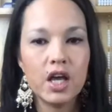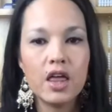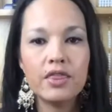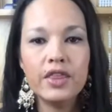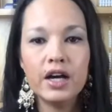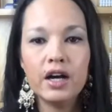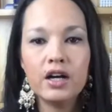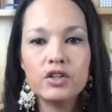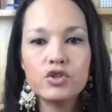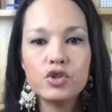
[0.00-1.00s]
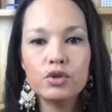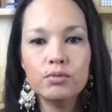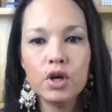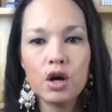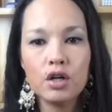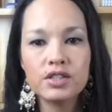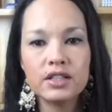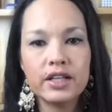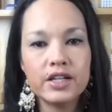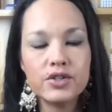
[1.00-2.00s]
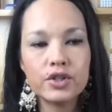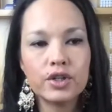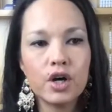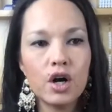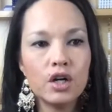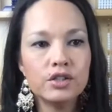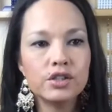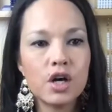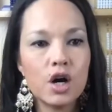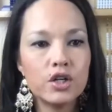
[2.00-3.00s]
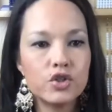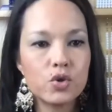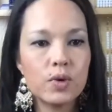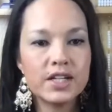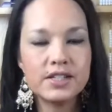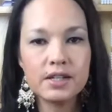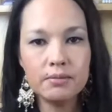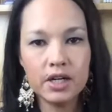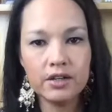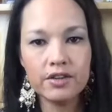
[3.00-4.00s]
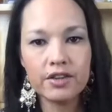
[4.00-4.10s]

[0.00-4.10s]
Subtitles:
The Zoom calls, the laser calls are twice a month.